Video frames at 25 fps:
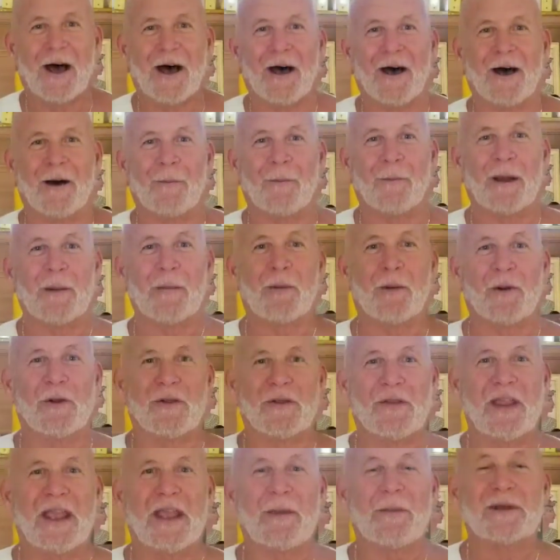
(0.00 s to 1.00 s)
Uh, my
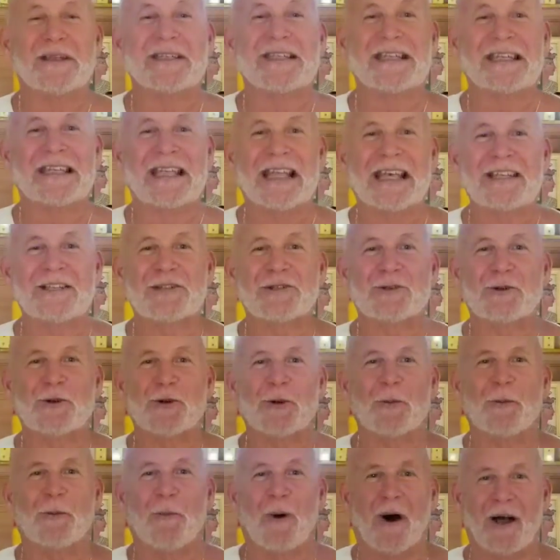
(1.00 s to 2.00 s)
birth name is
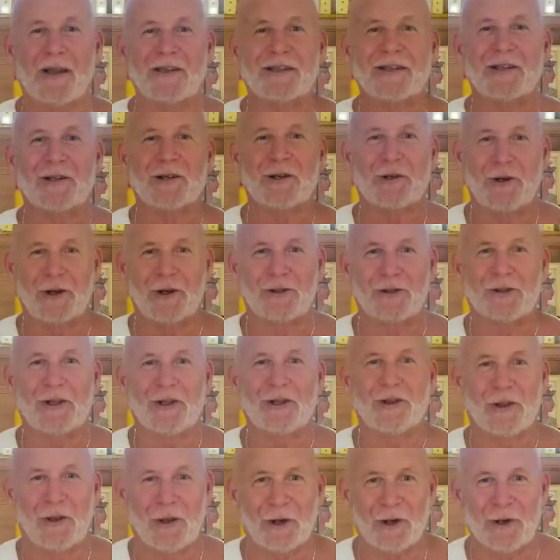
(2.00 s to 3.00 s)
Lester Monte Cook
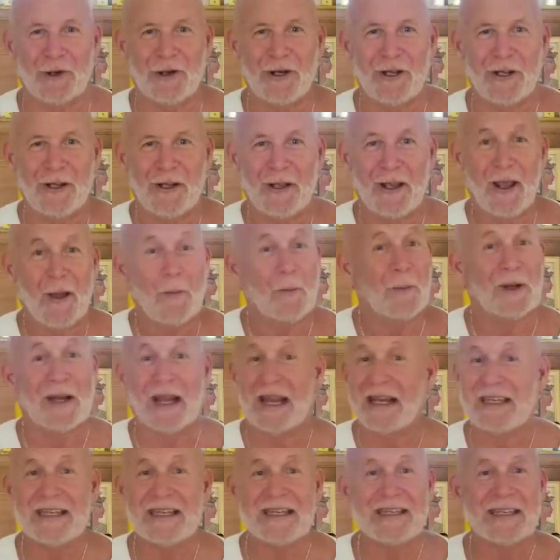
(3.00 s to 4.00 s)
the third, but
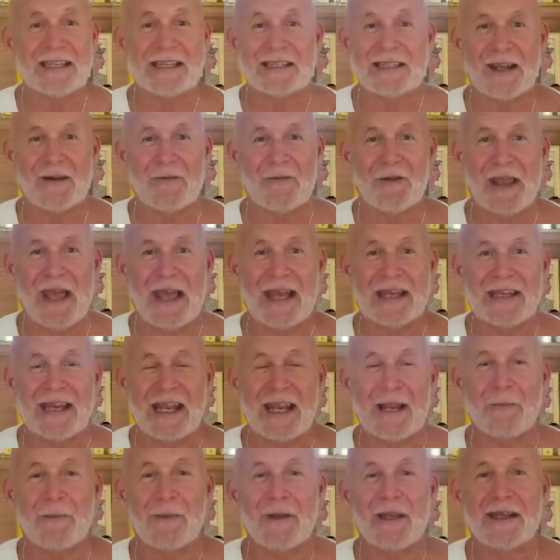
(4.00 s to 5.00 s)
I didn't discover that
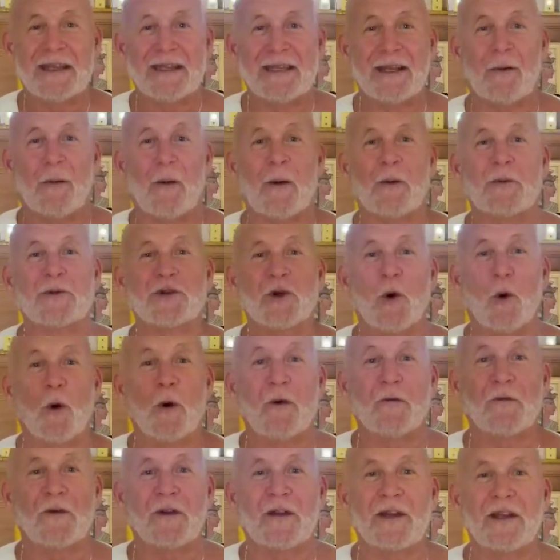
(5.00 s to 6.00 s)
name till I was
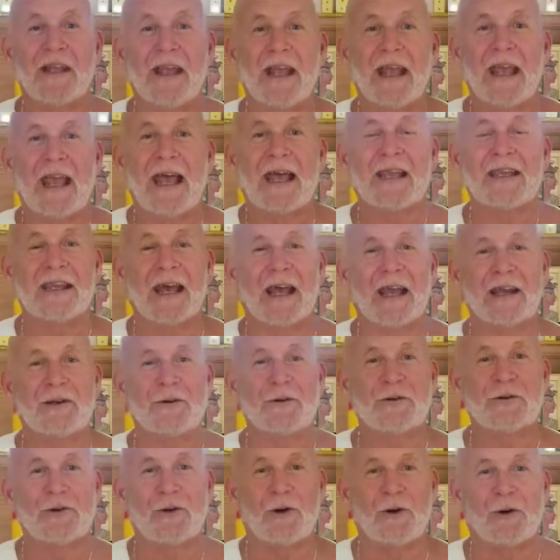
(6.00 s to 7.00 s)
orphaned at nine
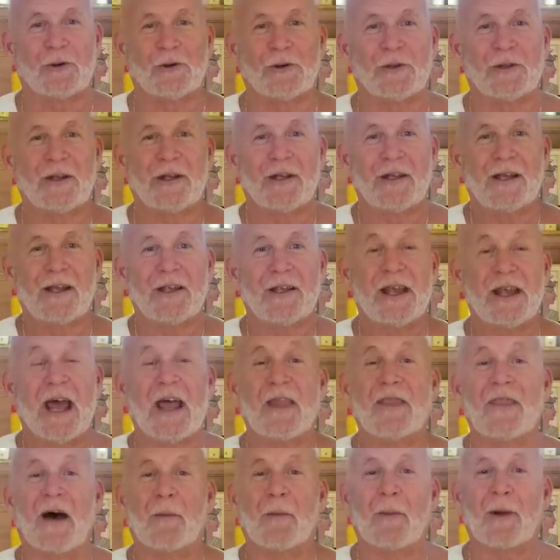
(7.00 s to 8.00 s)
years old.
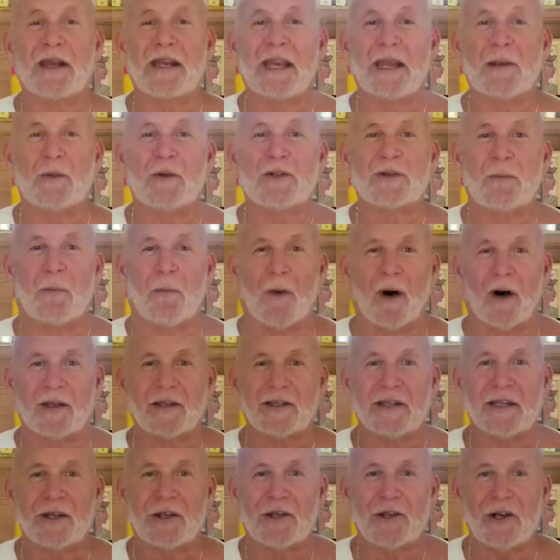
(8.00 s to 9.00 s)
I thought my name was
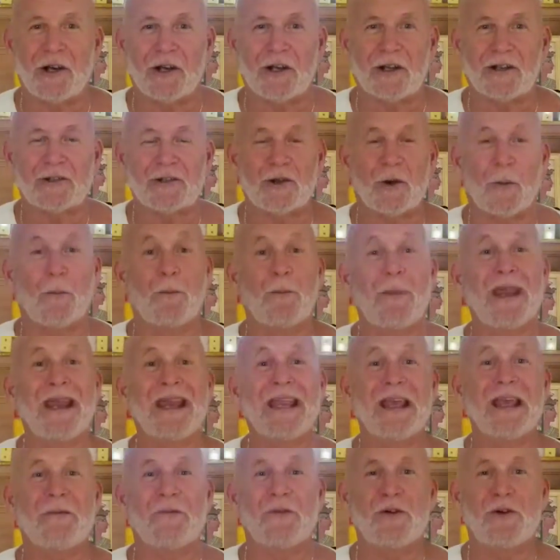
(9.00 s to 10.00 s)
Monte Cook, so
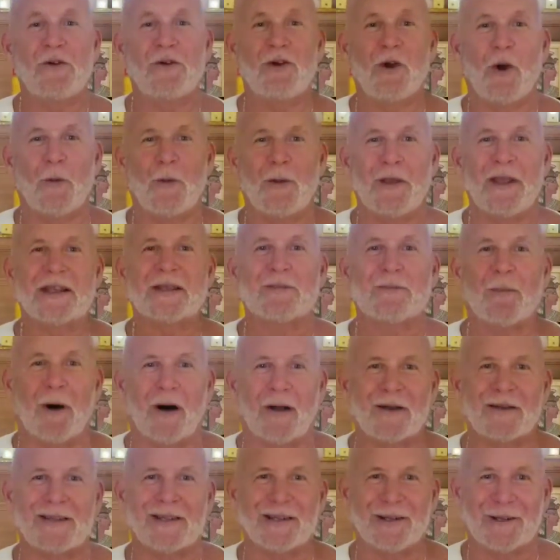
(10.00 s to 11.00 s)
many of you know me as
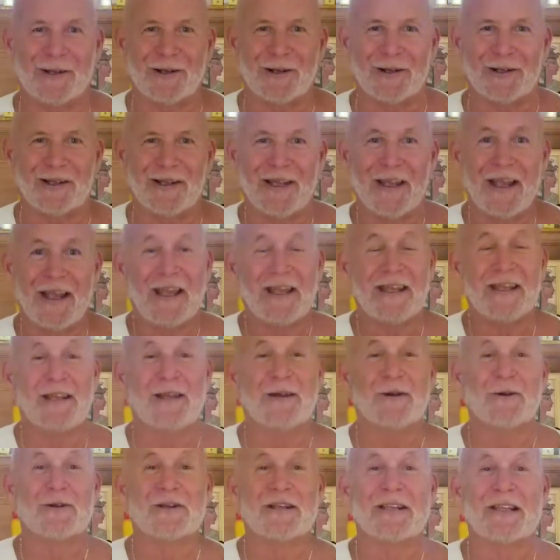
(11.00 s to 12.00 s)
Monte Cook.
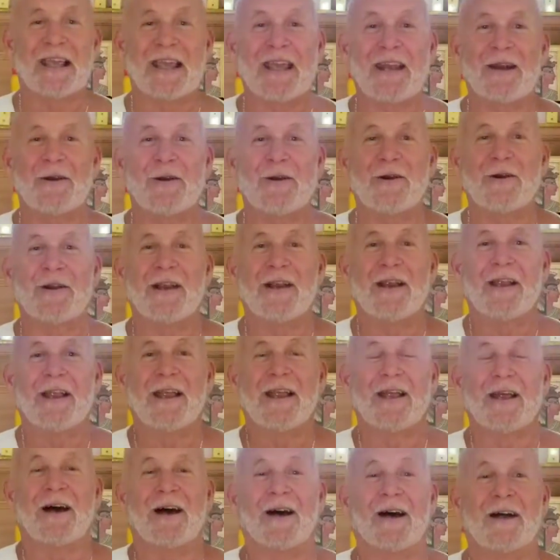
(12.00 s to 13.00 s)
Years later,
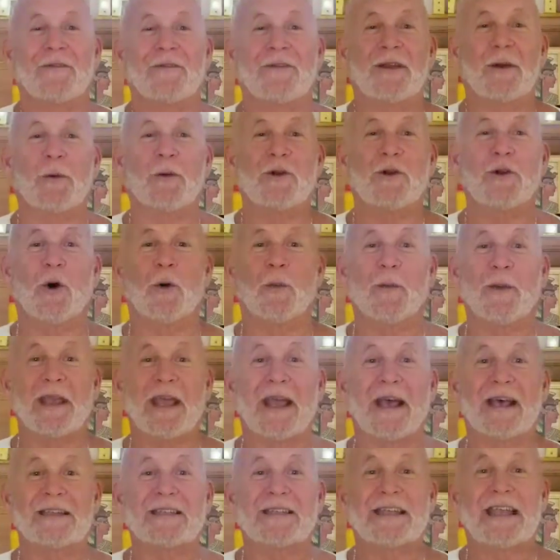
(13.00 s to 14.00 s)
uh, they would know
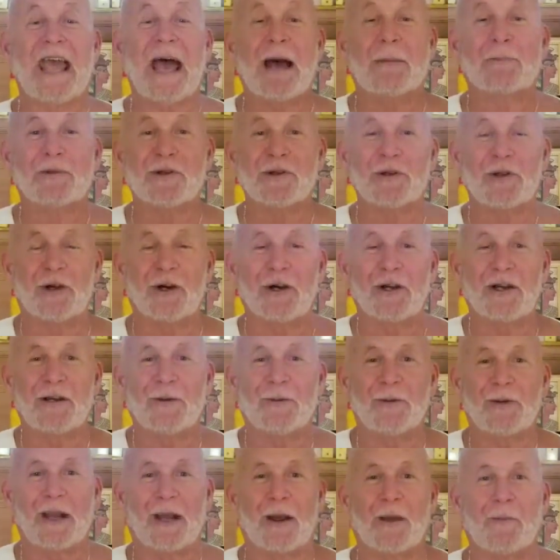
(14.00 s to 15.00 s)
me as Captain
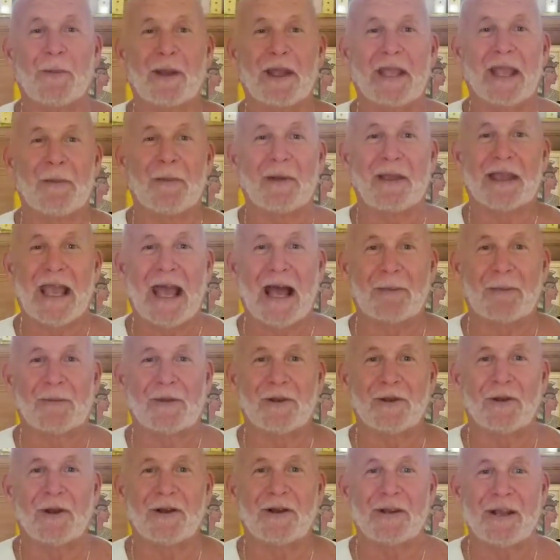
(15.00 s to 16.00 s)
Cook when I became a
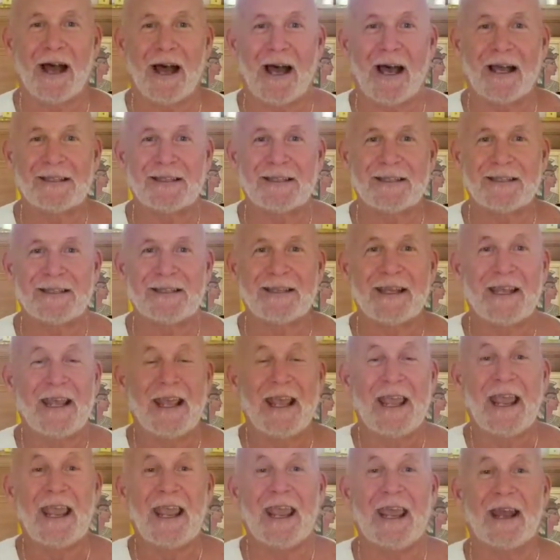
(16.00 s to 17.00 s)
captain on yachts,
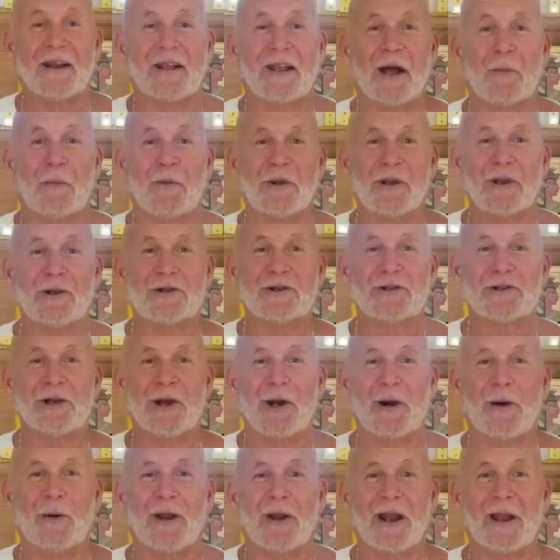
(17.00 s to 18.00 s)
and a couple years
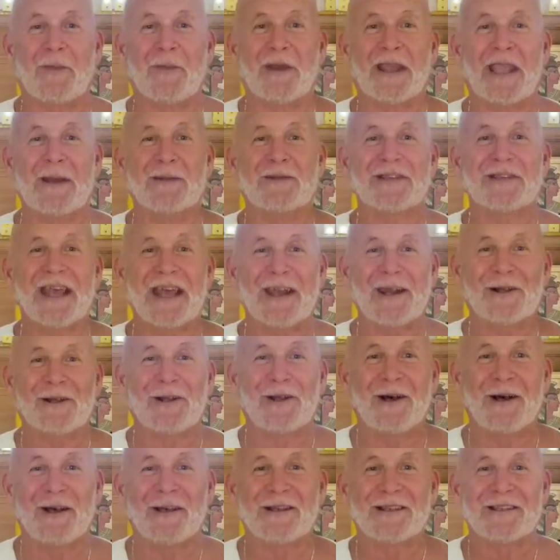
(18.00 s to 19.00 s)
ago when I became Santa
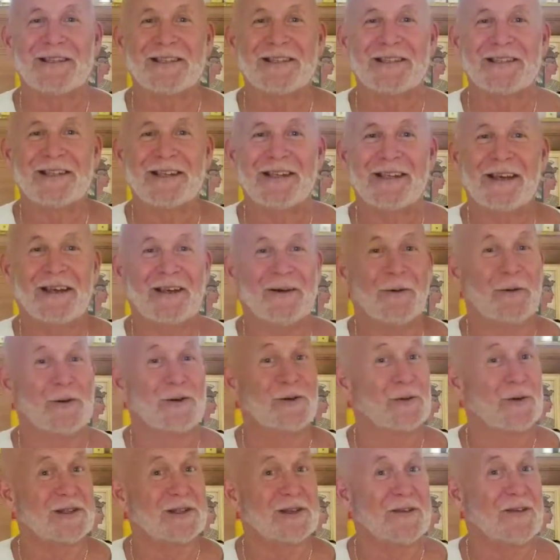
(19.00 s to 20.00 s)
Claus,
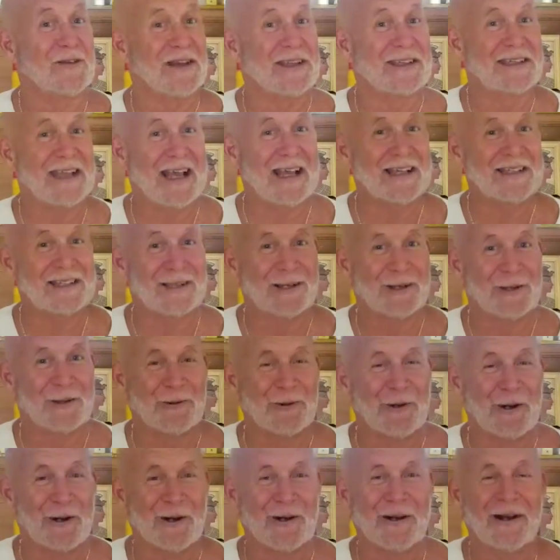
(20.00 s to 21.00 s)
which was a fantastic
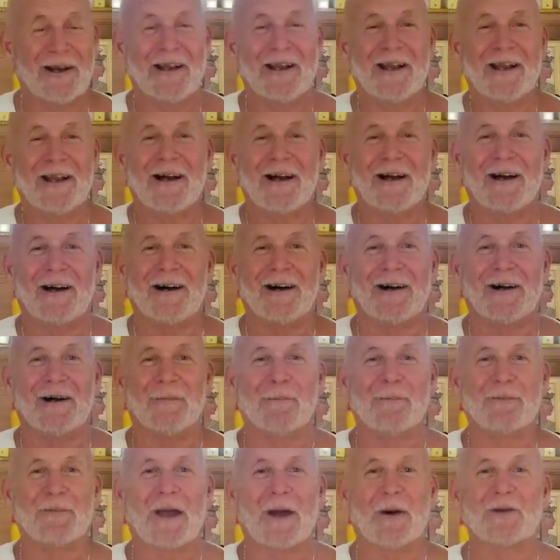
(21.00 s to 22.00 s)
career,
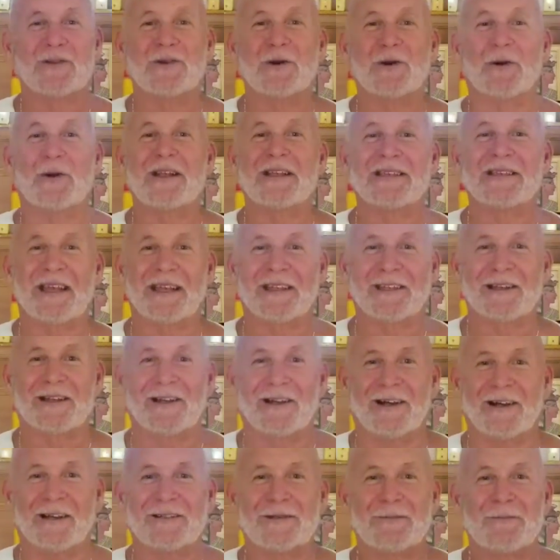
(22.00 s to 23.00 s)
um, I was known as Santa
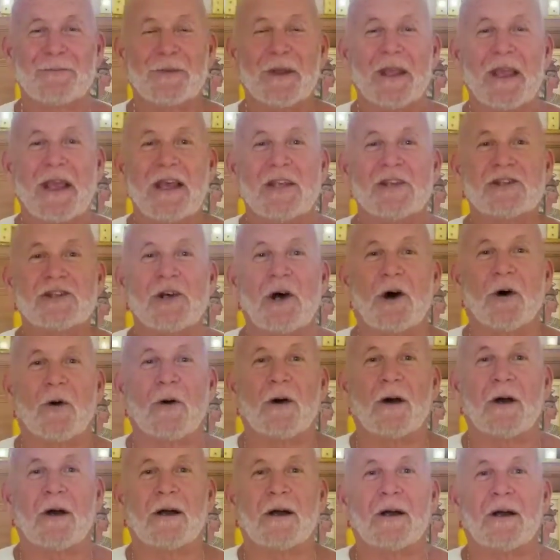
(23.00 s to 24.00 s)
Claus.
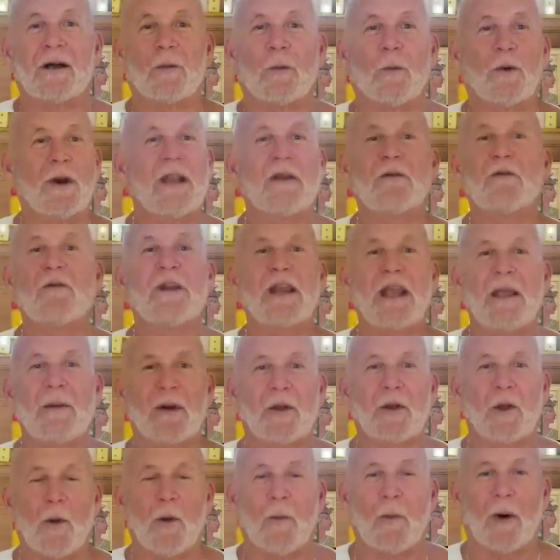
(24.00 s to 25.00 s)
So whatever name
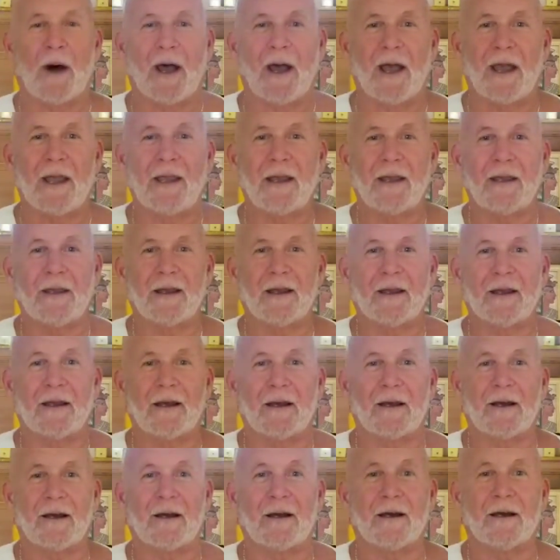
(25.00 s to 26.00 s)
I go by,
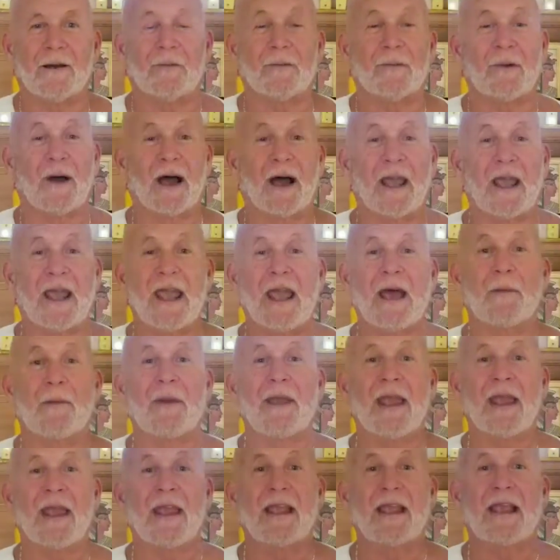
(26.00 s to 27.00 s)
Uh, I
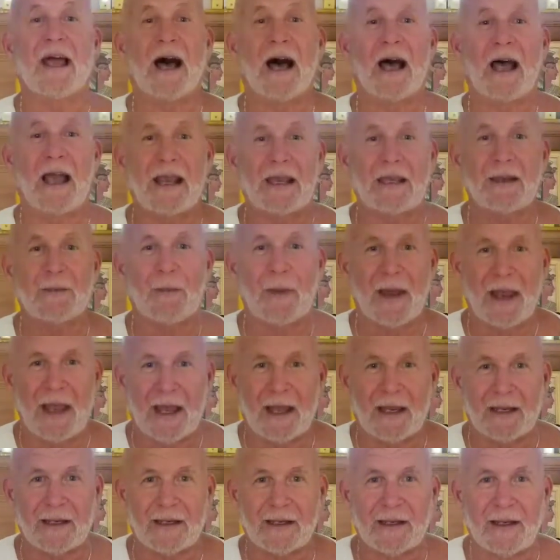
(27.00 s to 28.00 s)
am a kind
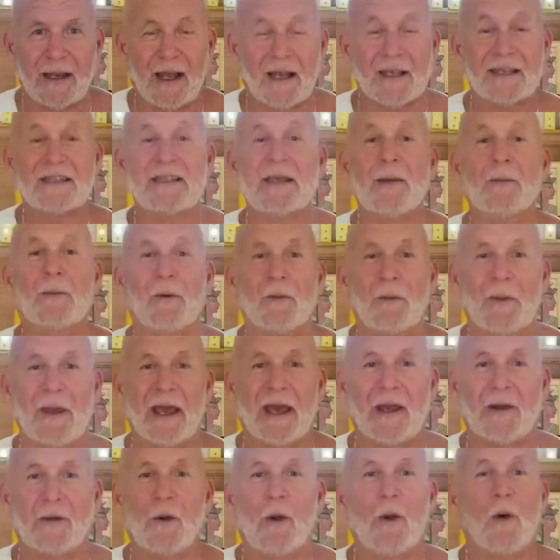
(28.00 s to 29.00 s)
man, a simple
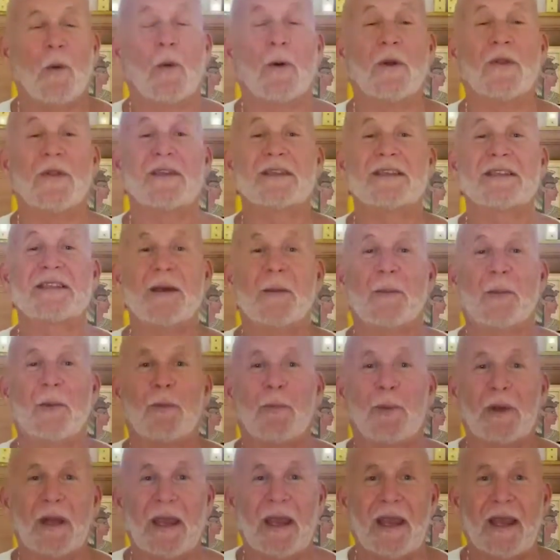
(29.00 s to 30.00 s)
man with a simple
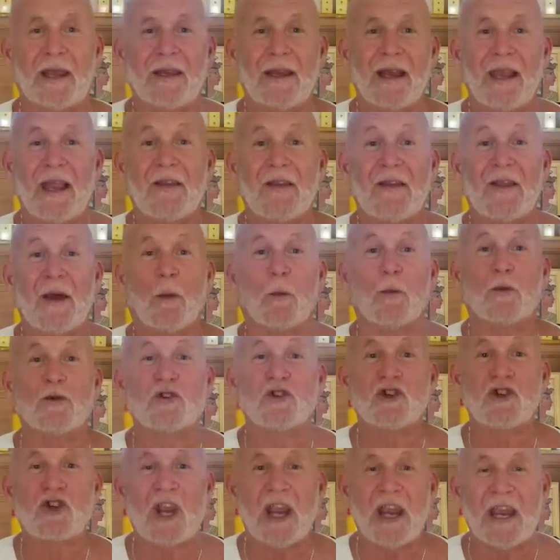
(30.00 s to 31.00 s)
plan that will
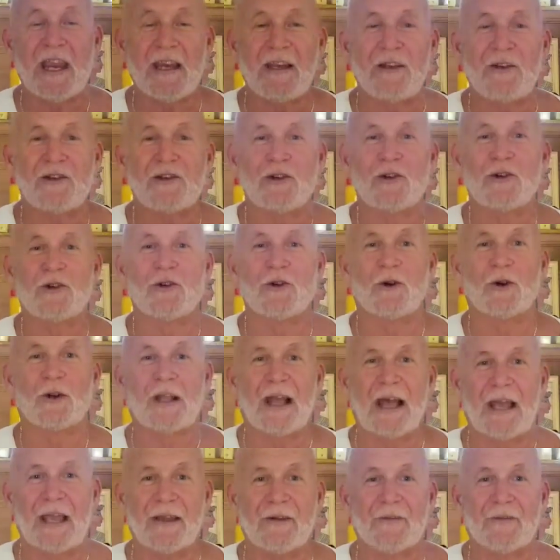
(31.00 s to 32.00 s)
change your
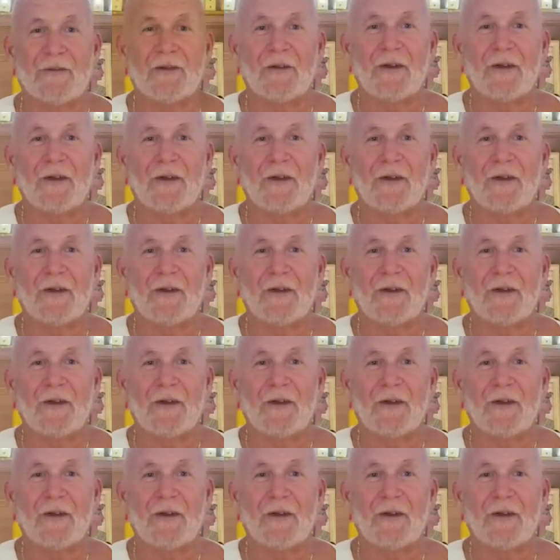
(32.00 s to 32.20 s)
life.